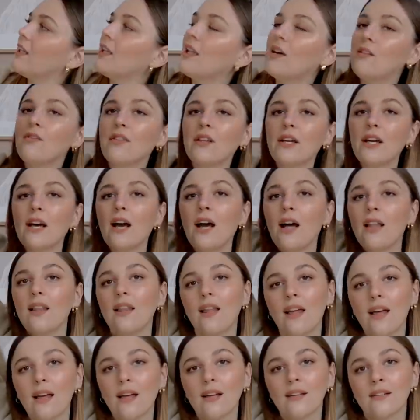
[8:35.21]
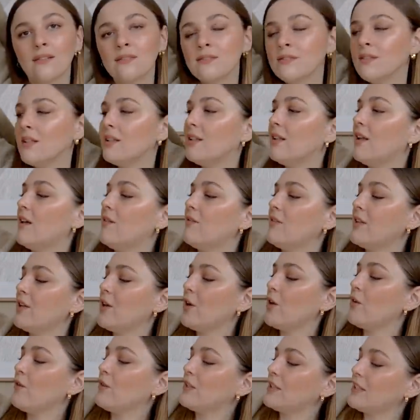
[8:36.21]
Love the colour, love the
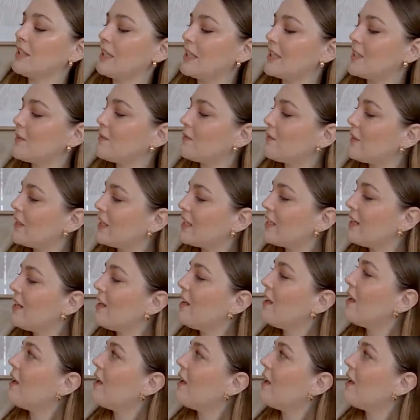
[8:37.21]
oversized fit